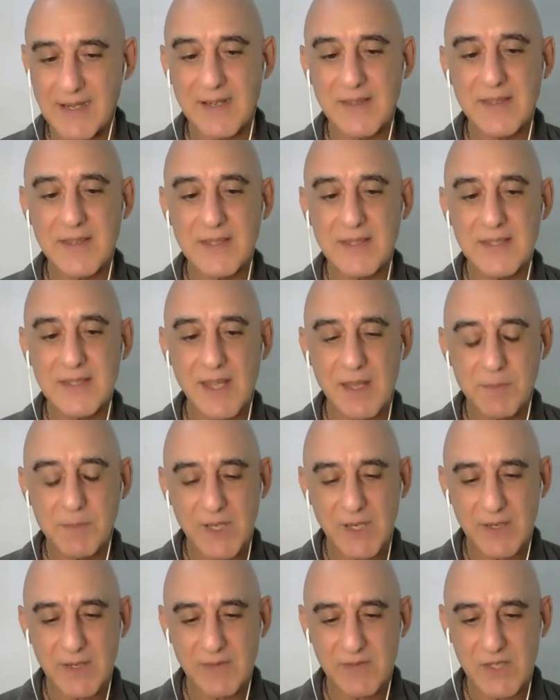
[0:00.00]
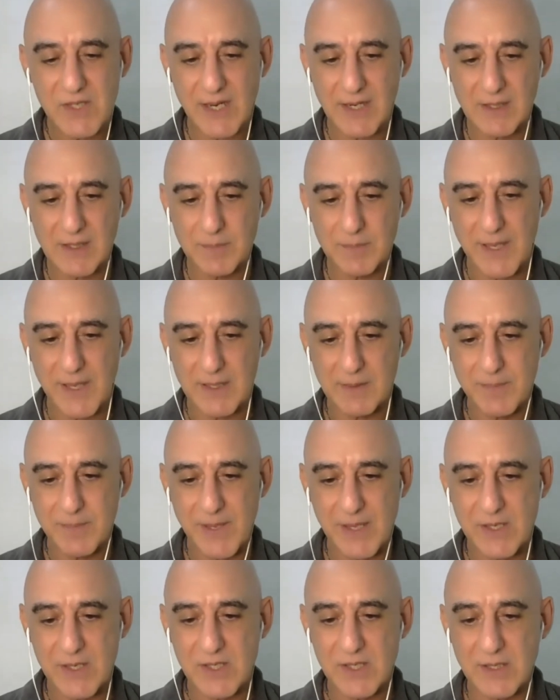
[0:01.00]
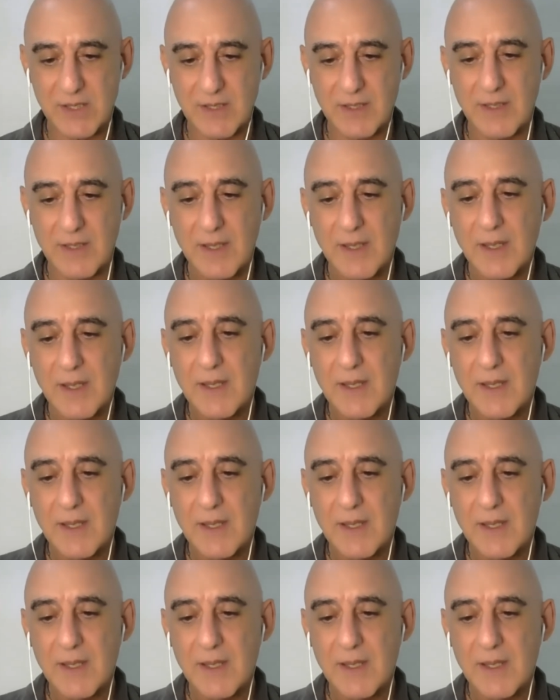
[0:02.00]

it's exactly the same kind of channel palpation.